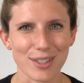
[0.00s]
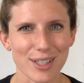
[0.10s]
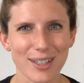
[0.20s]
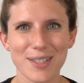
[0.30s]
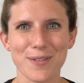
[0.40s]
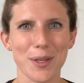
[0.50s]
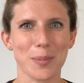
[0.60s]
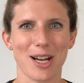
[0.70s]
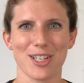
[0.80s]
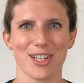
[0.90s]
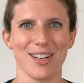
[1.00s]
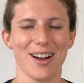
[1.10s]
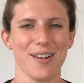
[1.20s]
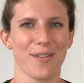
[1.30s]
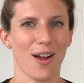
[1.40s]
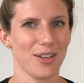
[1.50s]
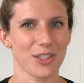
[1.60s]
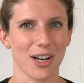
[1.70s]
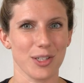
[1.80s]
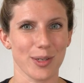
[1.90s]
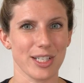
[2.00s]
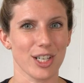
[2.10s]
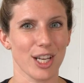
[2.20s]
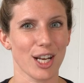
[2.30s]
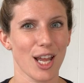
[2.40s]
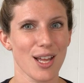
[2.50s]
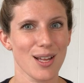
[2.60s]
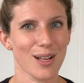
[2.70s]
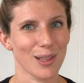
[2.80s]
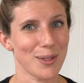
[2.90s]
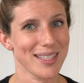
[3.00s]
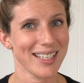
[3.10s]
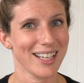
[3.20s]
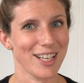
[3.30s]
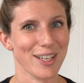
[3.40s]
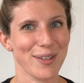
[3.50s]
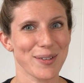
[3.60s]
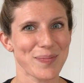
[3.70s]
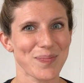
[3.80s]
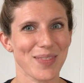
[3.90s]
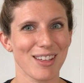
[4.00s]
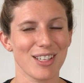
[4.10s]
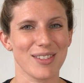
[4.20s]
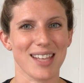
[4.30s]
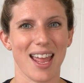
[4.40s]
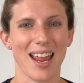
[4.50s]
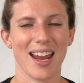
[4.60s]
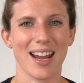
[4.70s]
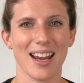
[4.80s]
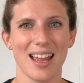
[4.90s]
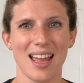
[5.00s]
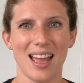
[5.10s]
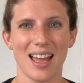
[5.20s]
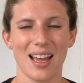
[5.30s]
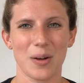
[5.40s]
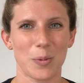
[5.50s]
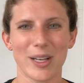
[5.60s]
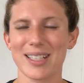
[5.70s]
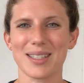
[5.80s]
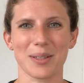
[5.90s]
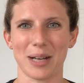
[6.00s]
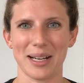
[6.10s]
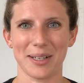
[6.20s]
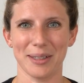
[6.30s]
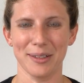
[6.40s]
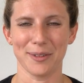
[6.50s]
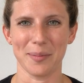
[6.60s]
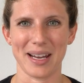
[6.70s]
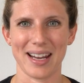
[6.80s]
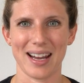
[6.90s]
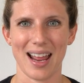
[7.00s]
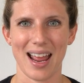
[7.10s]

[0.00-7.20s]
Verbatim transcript: start to feel the pressure of college graduation closing in on you. You say, What is the right career for me?